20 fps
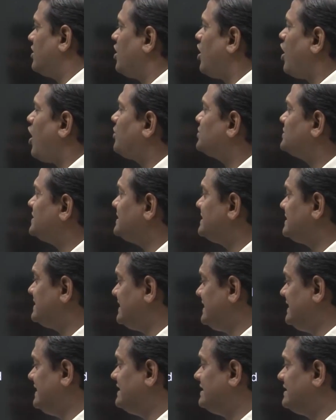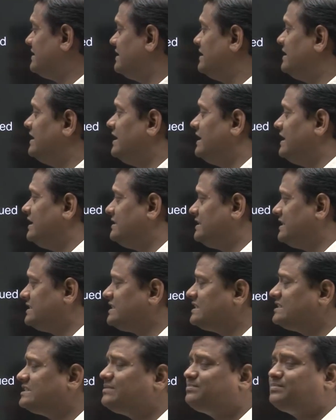Option C, this
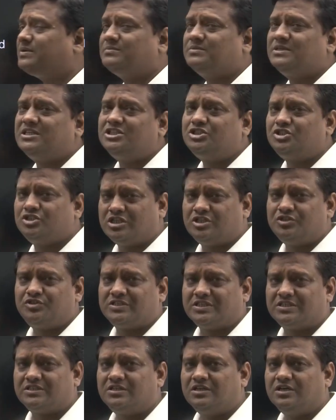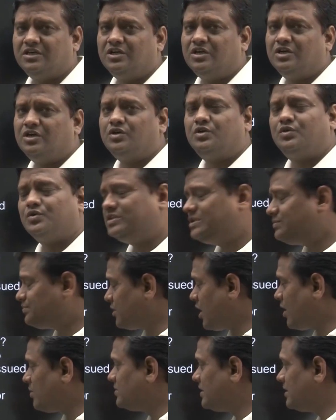is the permanent solution to the
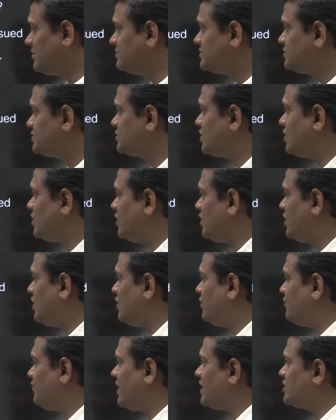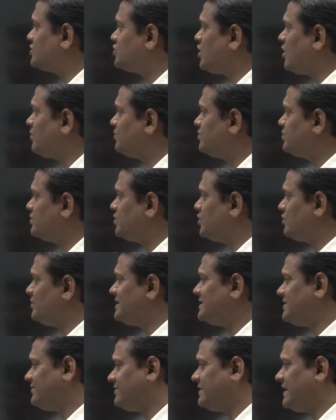problem, so workshop to be
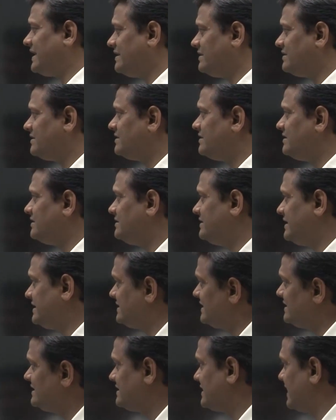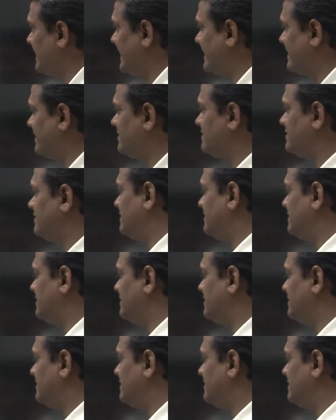shifted. This is correct.